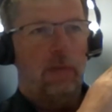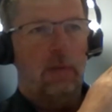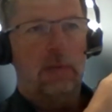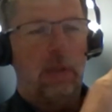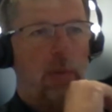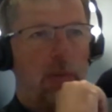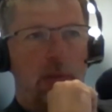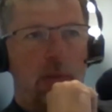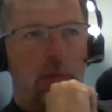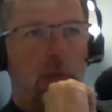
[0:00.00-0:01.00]
for example,
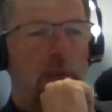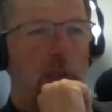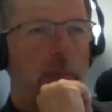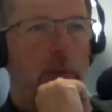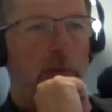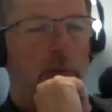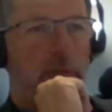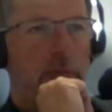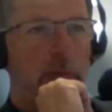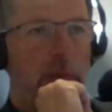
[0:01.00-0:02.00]
is a good example
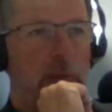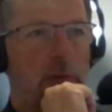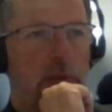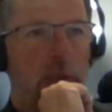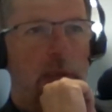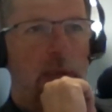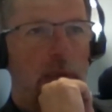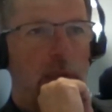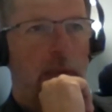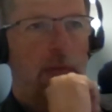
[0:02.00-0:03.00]
of a very good
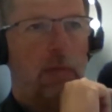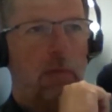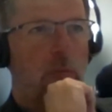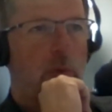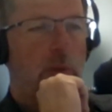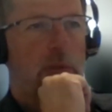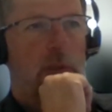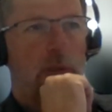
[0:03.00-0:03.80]
standard, and there it works.